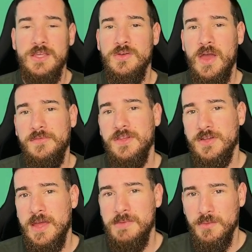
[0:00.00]
you have to
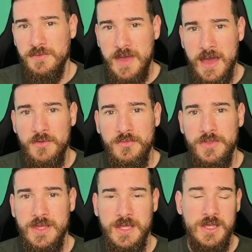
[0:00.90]
type it without
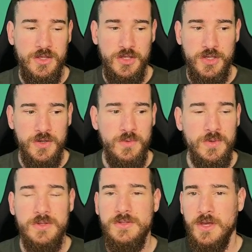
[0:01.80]
the U,
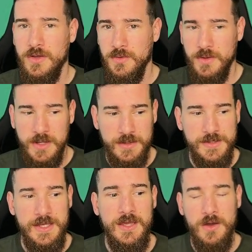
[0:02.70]
so
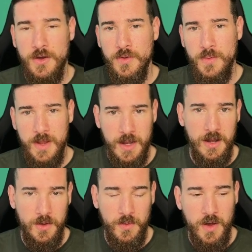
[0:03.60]

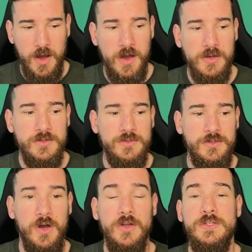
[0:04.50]
COLOR
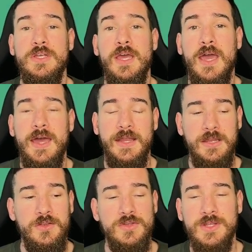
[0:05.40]
dot, and
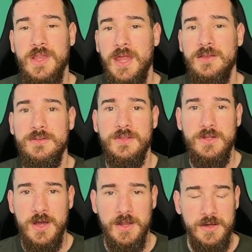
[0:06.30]
then you select the
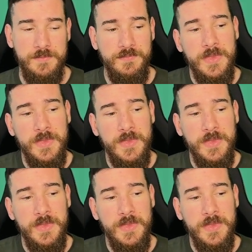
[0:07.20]
color.